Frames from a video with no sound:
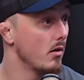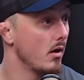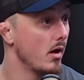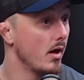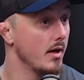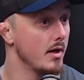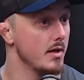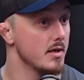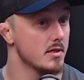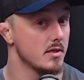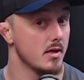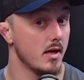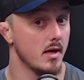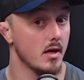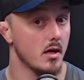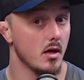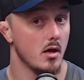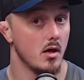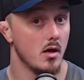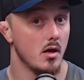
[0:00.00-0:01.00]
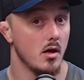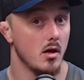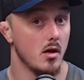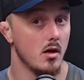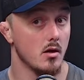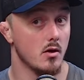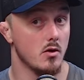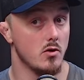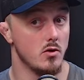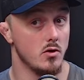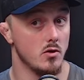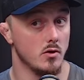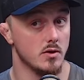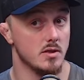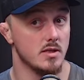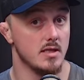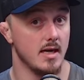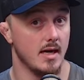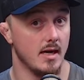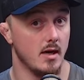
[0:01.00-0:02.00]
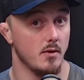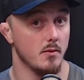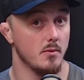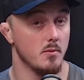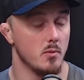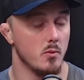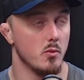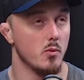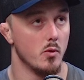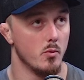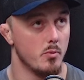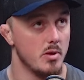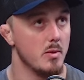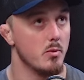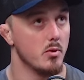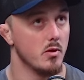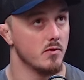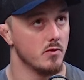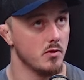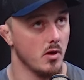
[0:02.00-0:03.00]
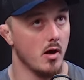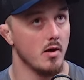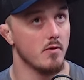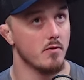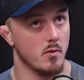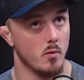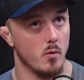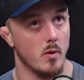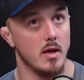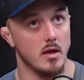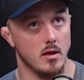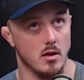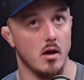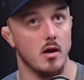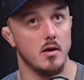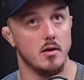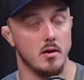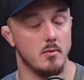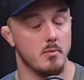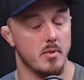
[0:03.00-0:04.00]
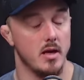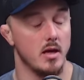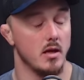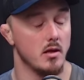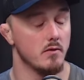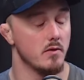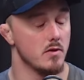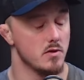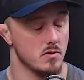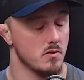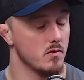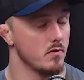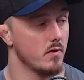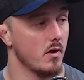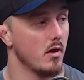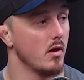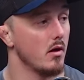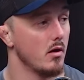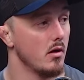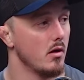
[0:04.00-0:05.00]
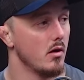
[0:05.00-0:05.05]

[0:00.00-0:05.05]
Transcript: And it's like, can you not see how more people have died from weight cutting than being in the physical fight?